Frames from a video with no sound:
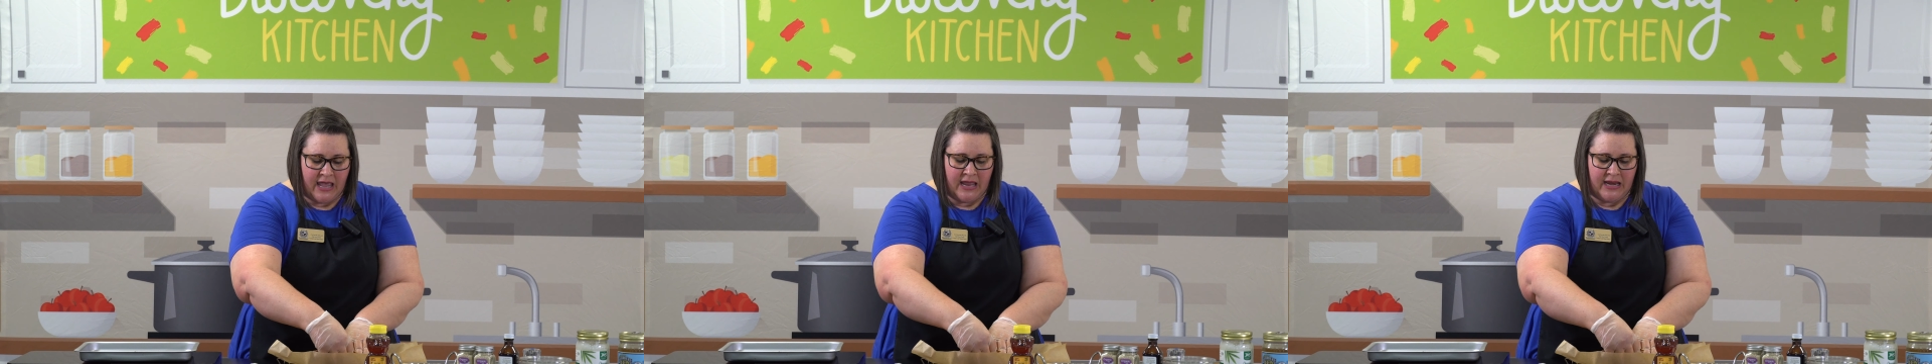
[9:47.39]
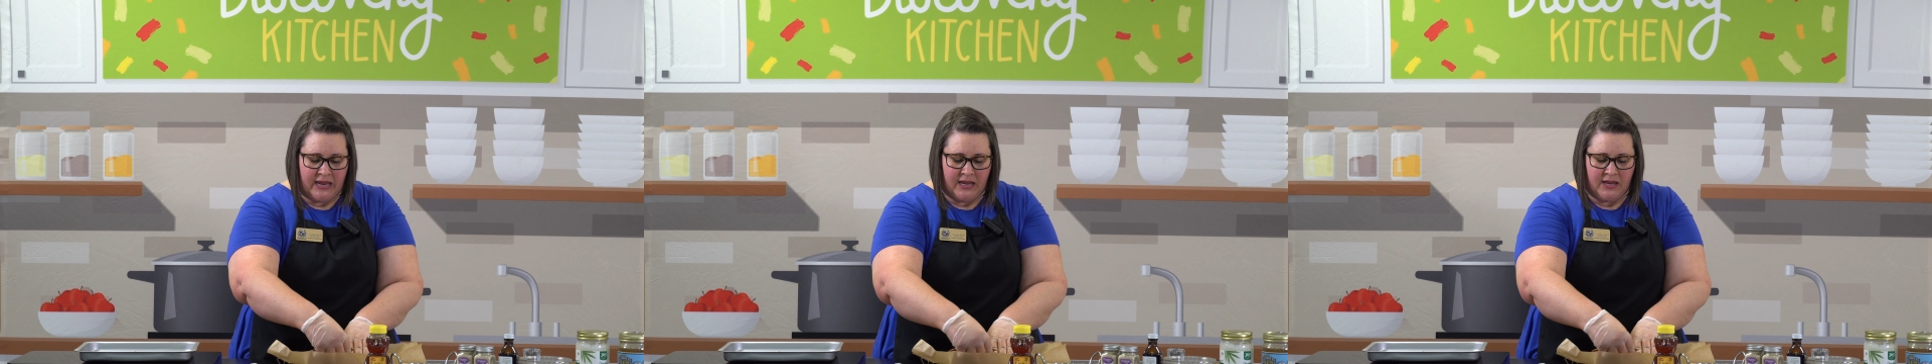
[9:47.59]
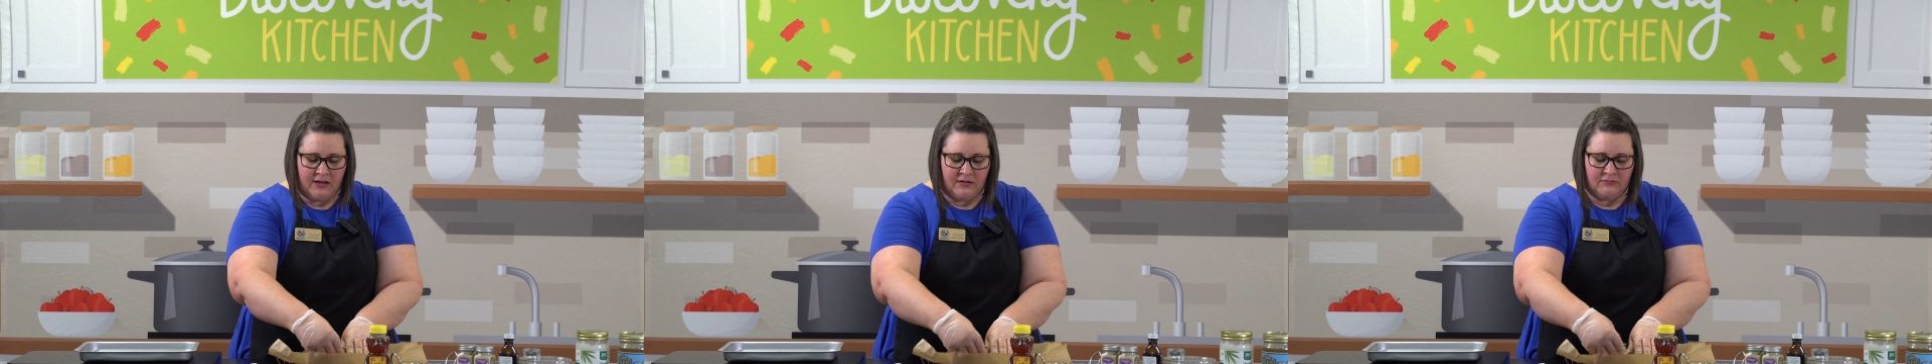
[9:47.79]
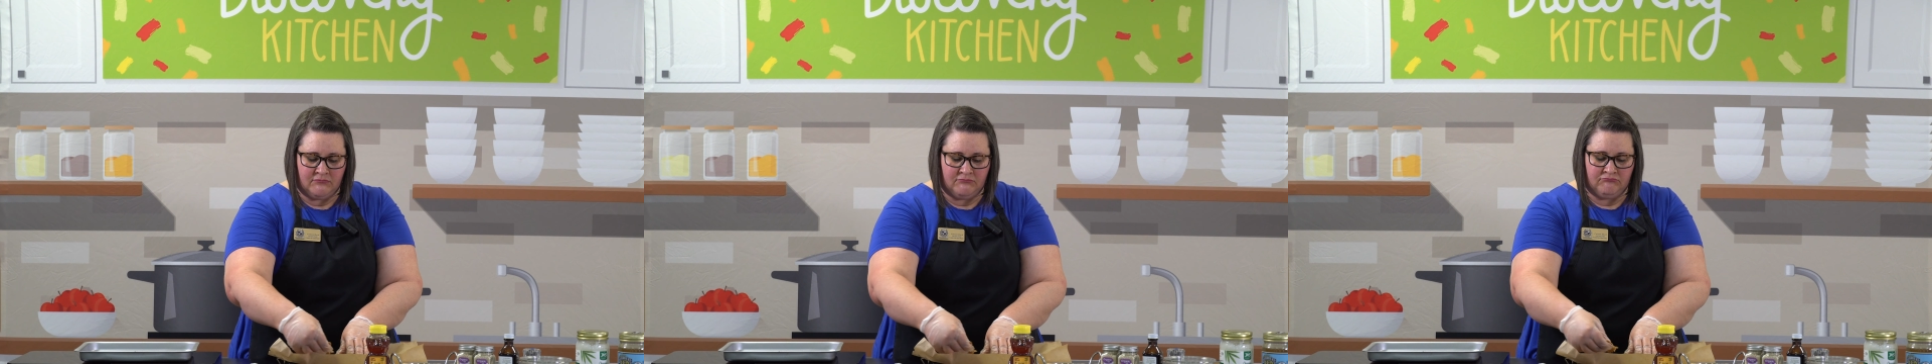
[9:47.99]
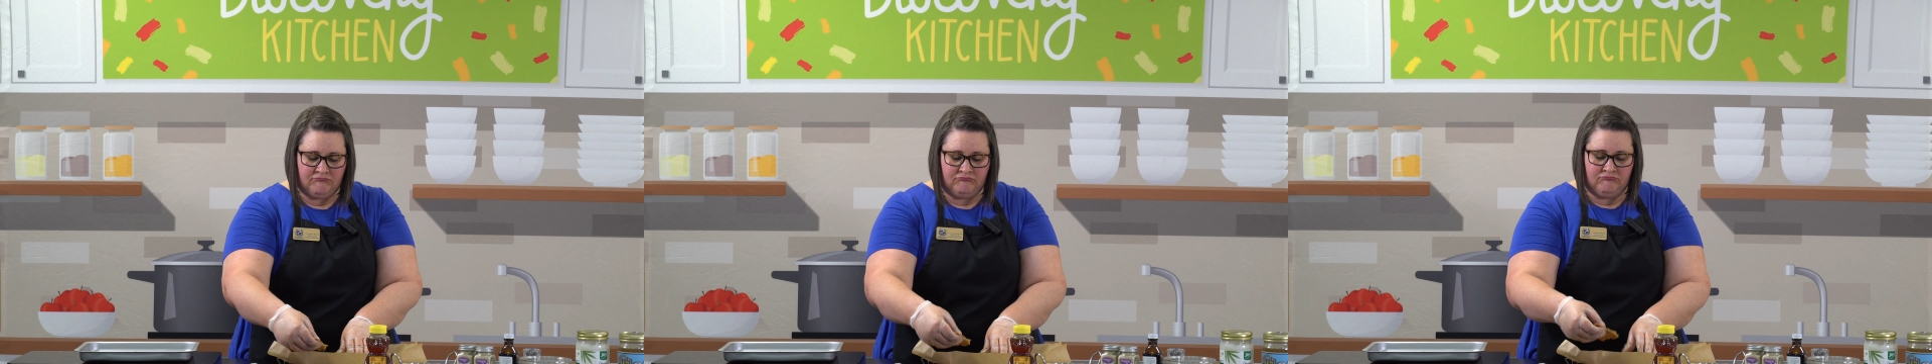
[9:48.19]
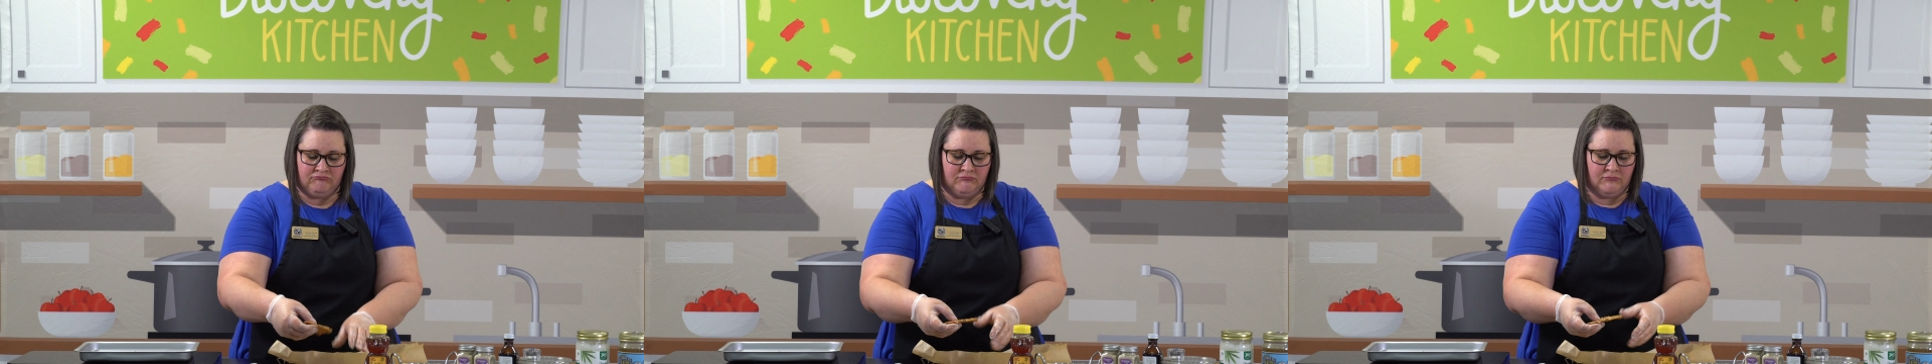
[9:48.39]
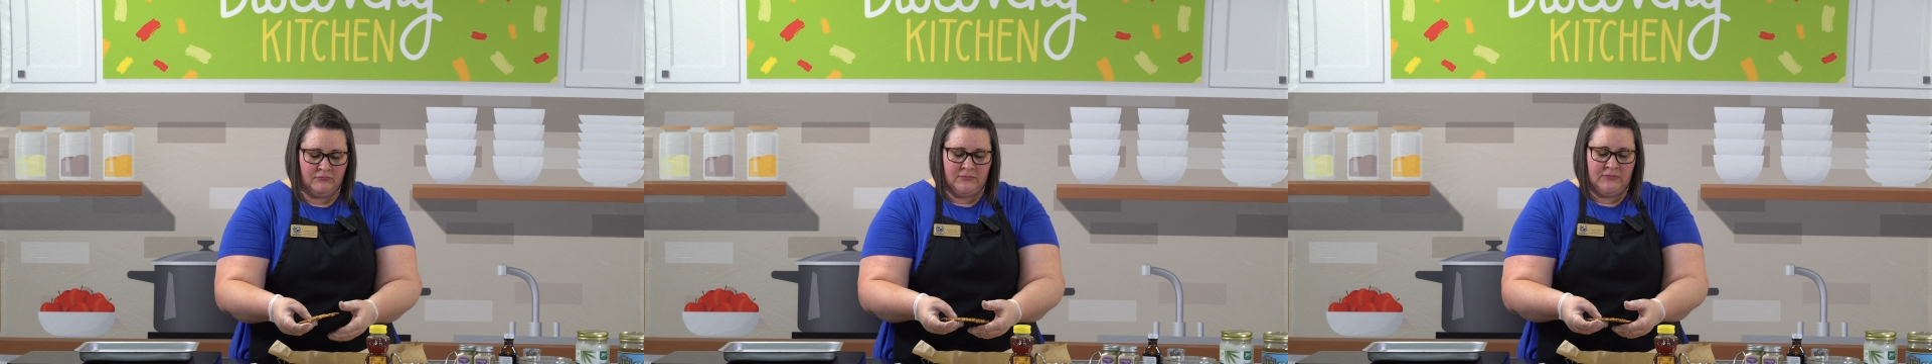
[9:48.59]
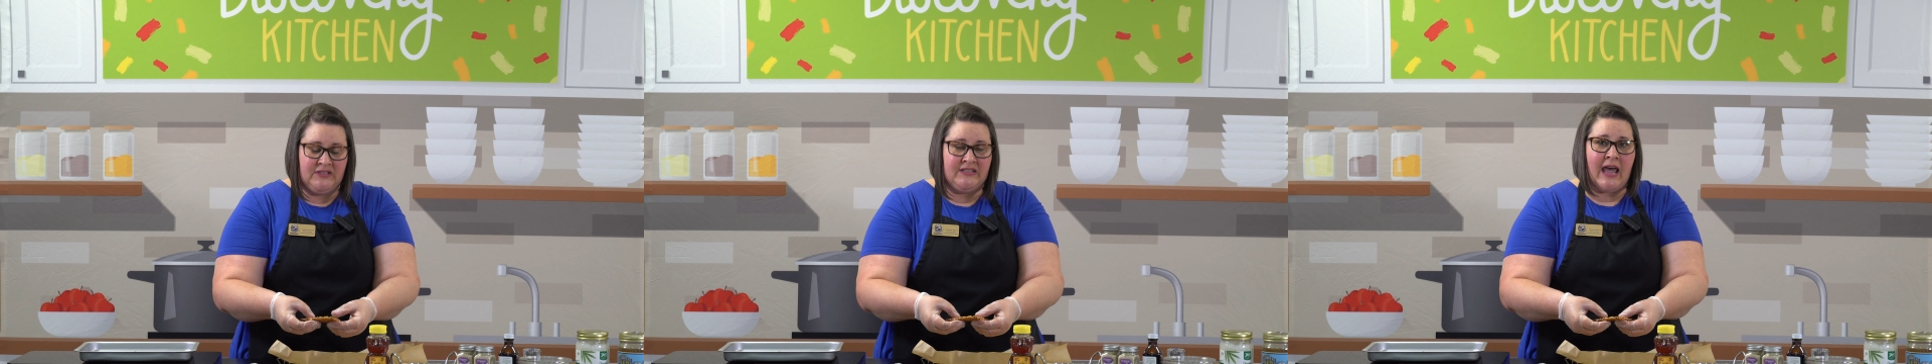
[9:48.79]
any
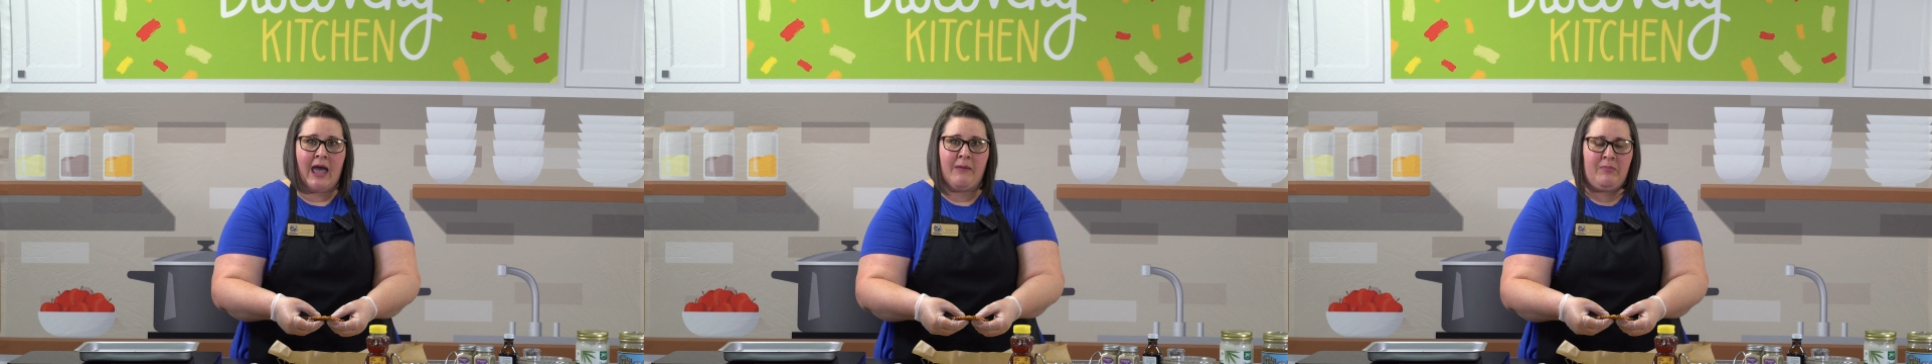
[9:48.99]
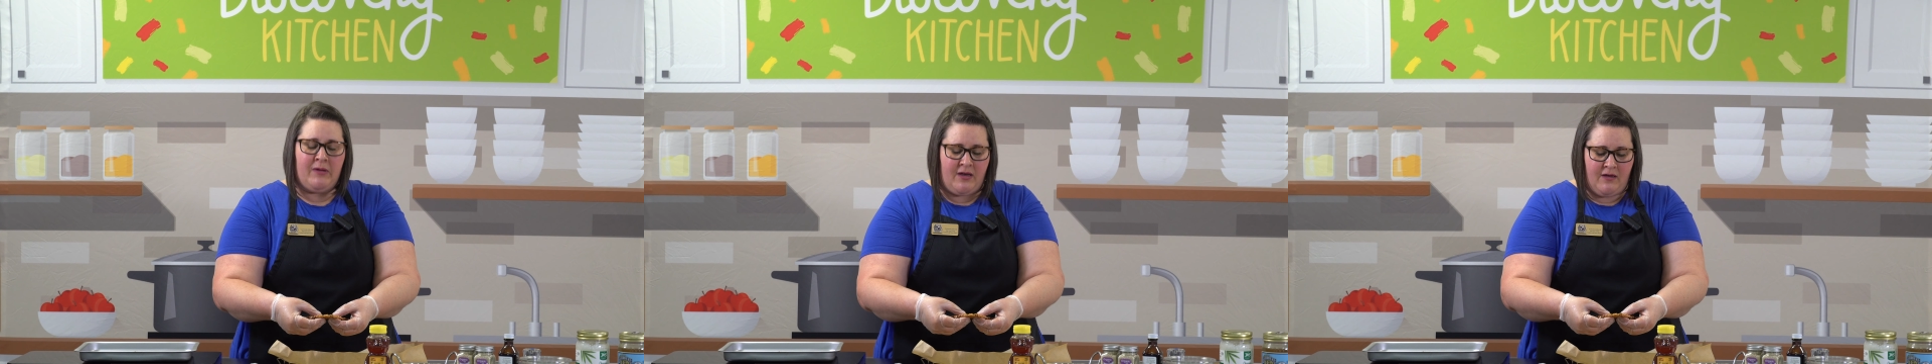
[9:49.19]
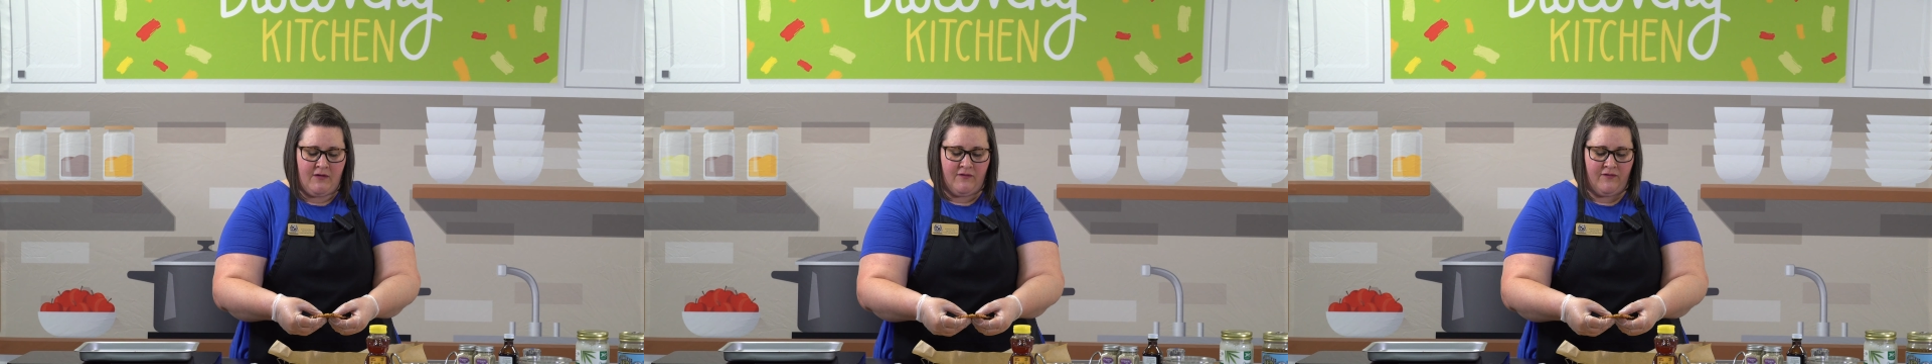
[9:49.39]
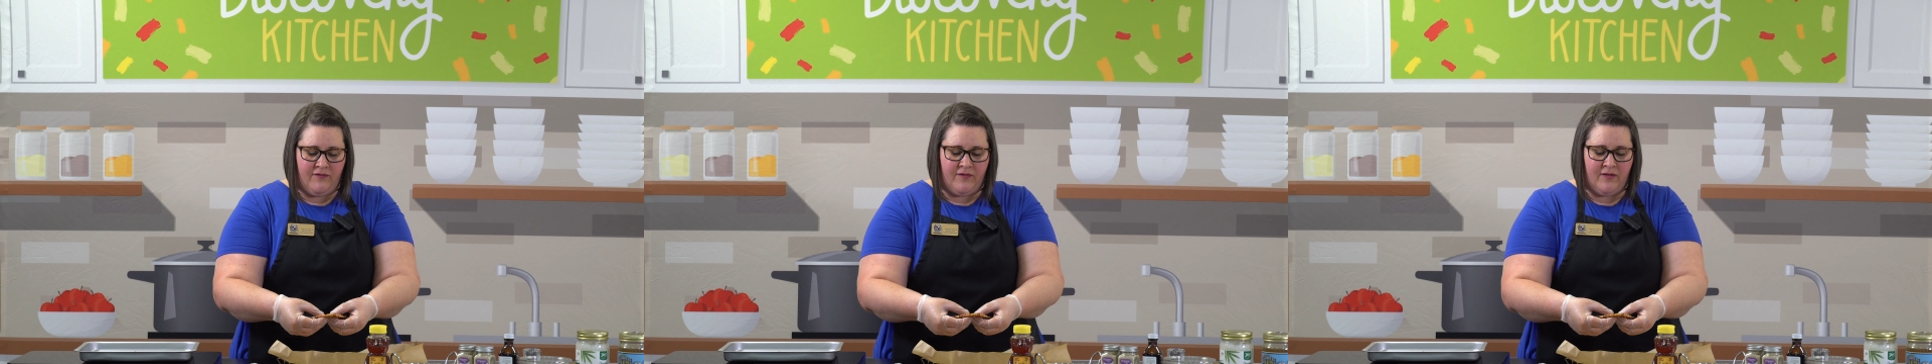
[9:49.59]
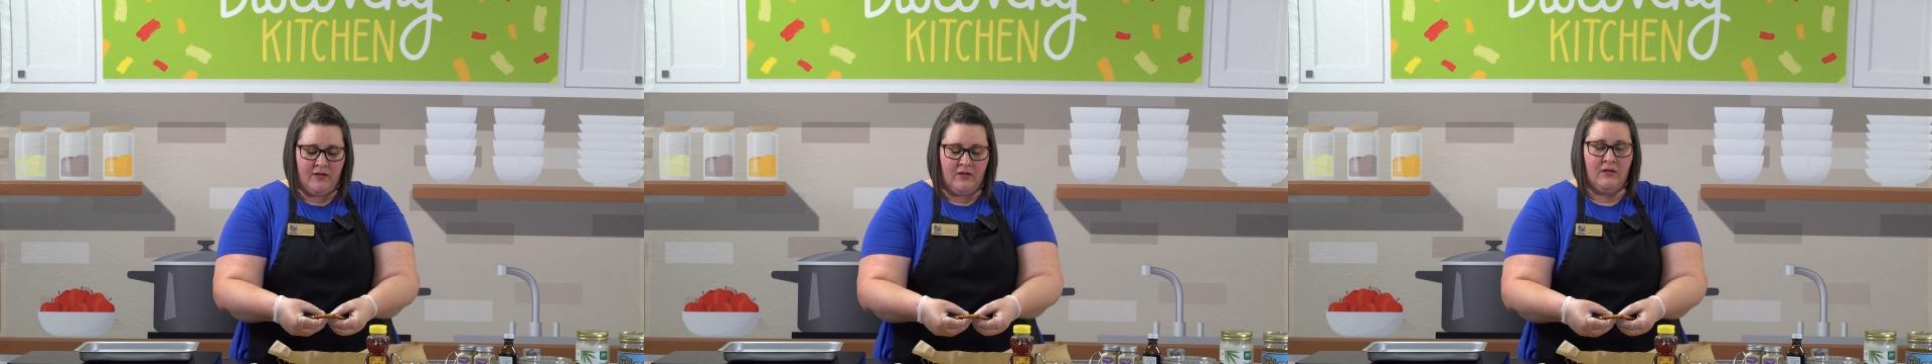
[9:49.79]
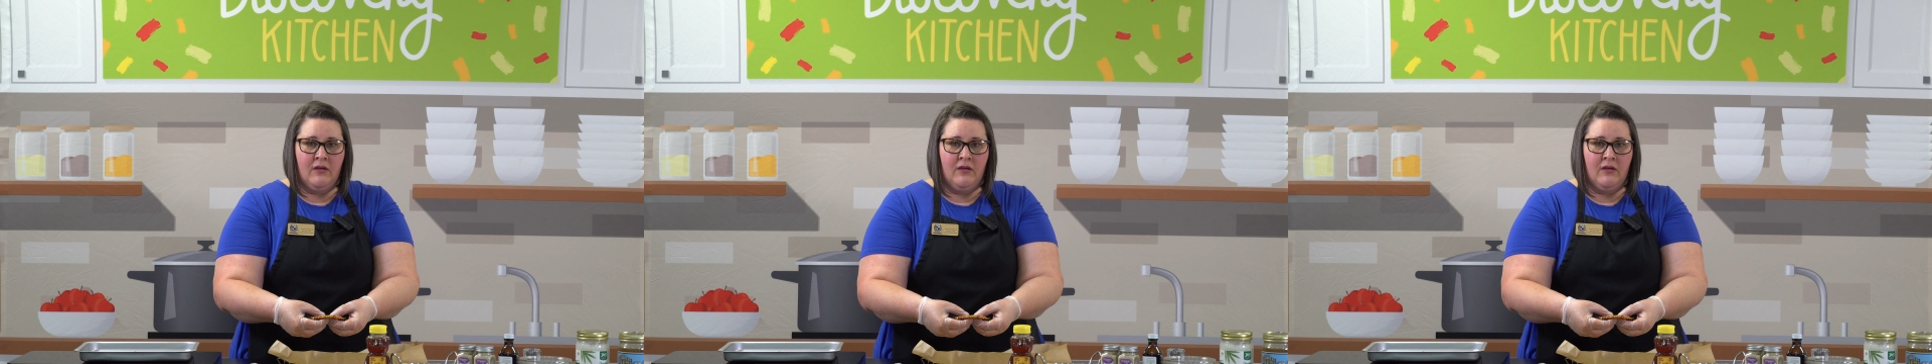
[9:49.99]
type of